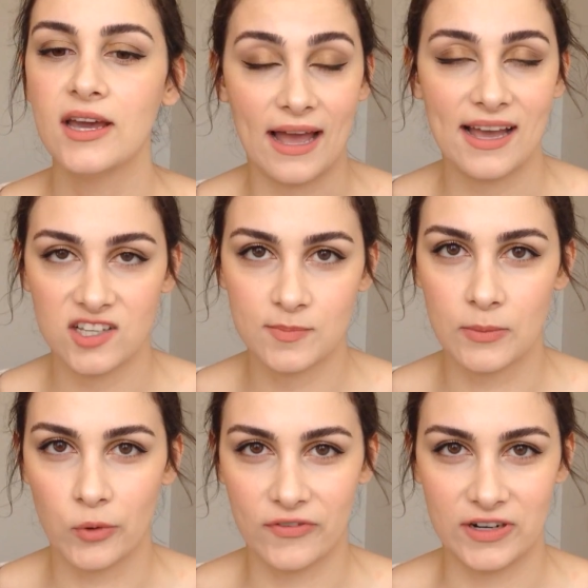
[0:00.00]
I asked my
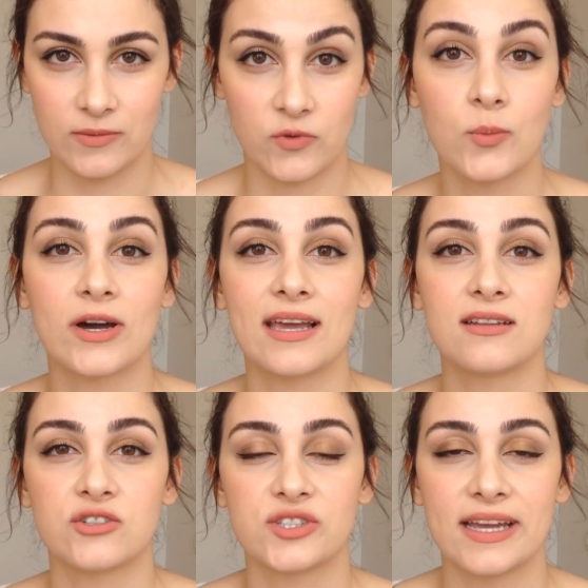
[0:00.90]
boyfriend, and from what I
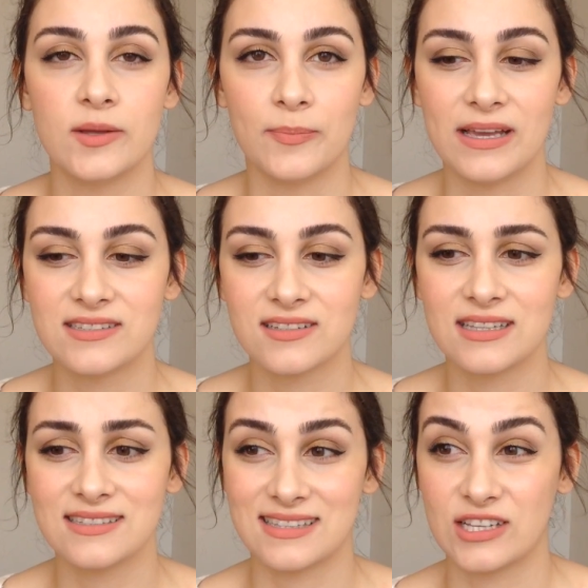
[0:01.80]
understand, it
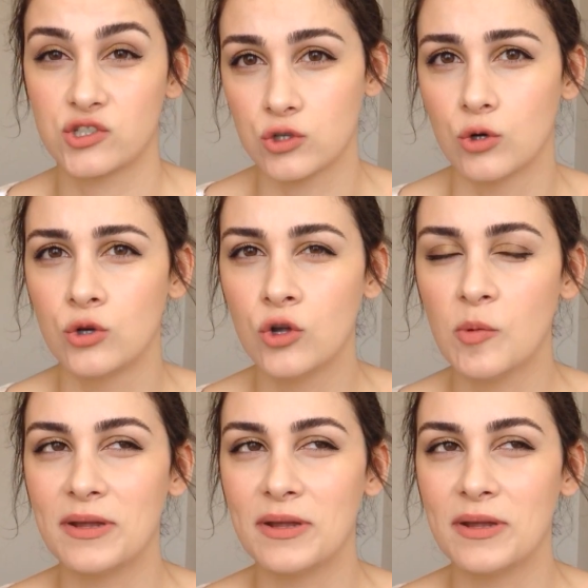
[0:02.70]
basically is like sonno,